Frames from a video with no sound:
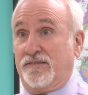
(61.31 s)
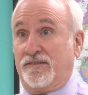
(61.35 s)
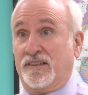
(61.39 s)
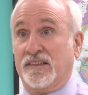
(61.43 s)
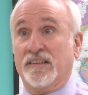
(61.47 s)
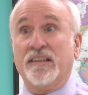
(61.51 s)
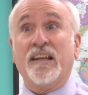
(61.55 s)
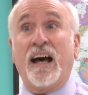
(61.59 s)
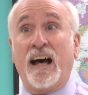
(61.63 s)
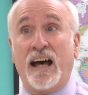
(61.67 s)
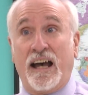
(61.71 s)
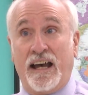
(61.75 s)

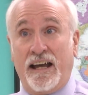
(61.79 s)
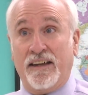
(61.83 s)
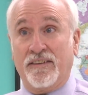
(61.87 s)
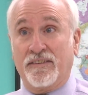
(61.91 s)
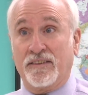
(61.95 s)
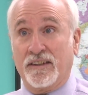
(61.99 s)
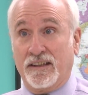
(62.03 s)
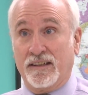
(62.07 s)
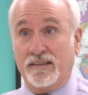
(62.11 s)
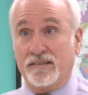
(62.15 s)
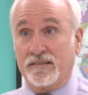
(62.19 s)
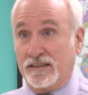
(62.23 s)

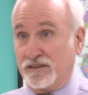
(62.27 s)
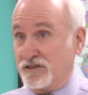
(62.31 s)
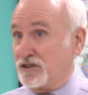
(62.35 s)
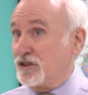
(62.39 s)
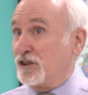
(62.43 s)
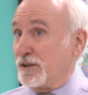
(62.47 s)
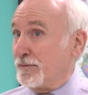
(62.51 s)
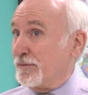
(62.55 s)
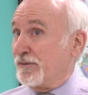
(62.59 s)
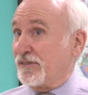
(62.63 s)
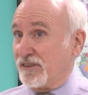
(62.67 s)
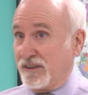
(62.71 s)
deny the
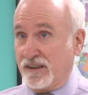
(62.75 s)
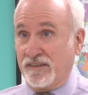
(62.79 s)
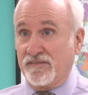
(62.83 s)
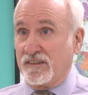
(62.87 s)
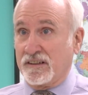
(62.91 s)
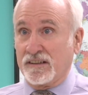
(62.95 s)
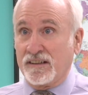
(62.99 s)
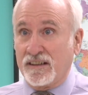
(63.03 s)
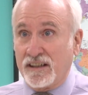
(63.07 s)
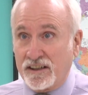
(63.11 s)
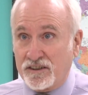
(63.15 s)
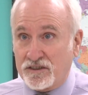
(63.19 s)
legitimacy
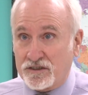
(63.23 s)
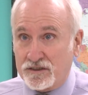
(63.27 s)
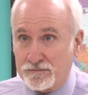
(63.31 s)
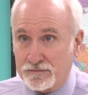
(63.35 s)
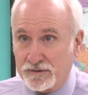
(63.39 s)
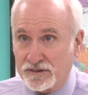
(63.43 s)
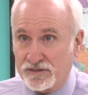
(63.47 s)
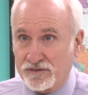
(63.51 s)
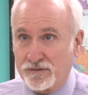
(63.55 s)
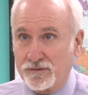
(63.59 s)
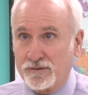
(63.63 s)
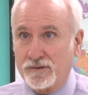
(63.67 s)
of an
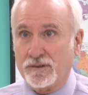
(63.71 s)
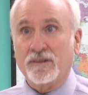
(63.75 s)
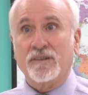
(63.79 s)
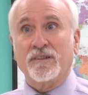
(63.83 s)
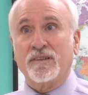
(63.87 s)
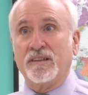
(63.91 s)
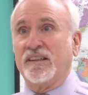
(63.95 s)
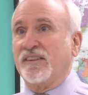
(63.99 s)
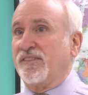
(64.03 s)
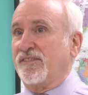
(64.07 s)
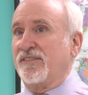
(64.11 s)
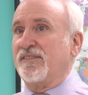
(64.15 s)
election
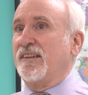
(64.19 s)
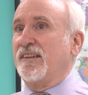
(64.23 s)
before. It's